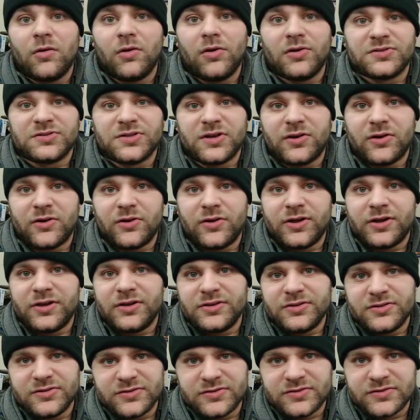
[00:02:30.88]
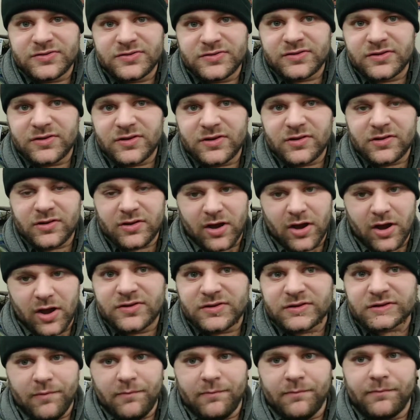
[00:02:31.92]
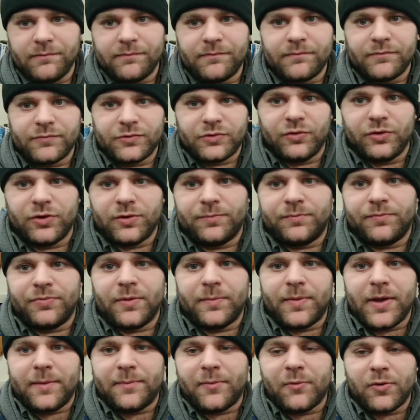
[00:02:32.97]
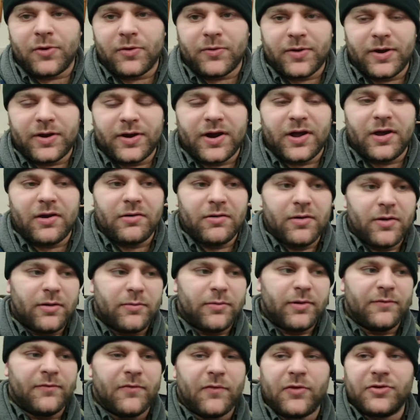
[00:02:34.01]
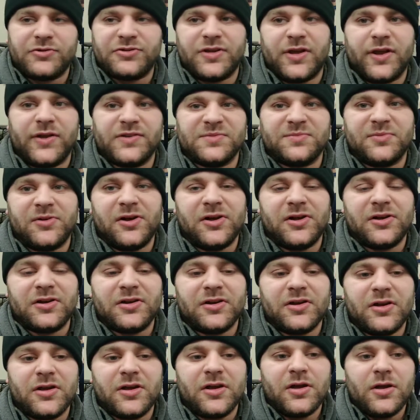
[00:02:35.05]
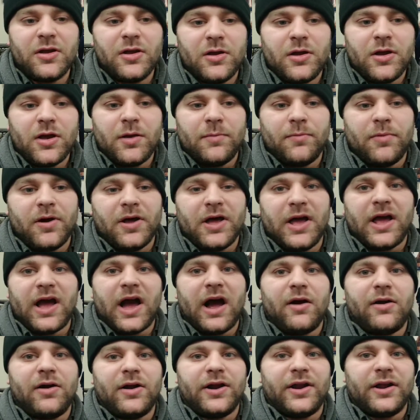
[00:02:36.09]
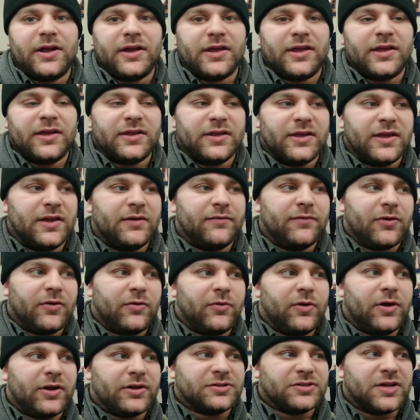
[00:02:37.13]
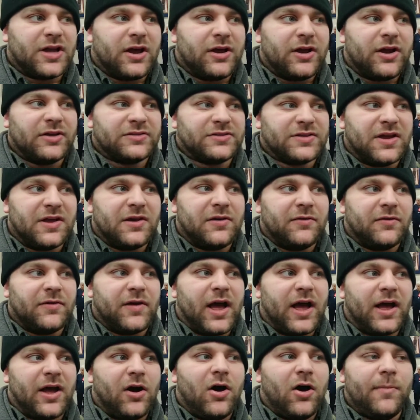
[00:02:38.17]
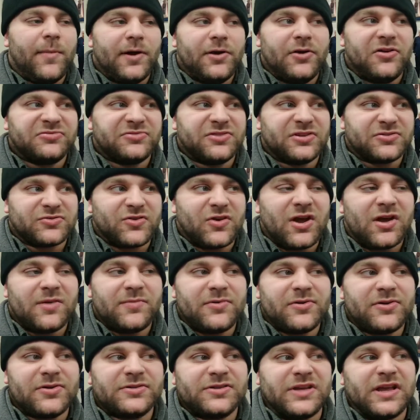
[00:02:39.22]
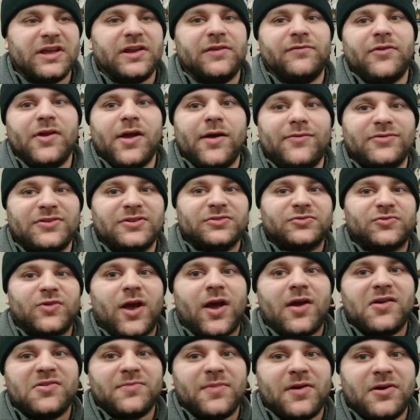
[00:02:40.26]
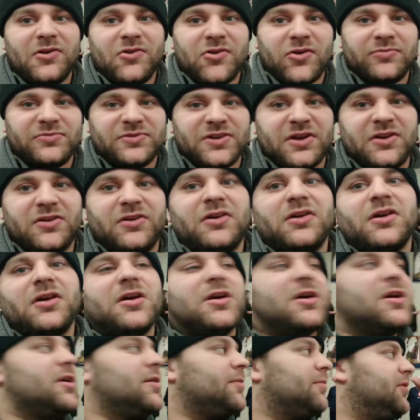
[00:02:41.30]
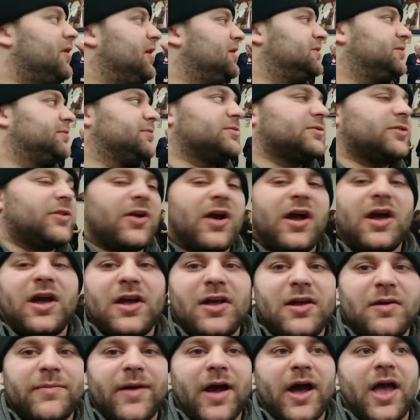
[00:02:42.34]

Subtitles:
Well, Sarah is doing the paperwork right now before she gives blood, but I want to give a quick shout out to all my new subscribers. And if you haven't subscribed to my YouTube channel, please subscribe.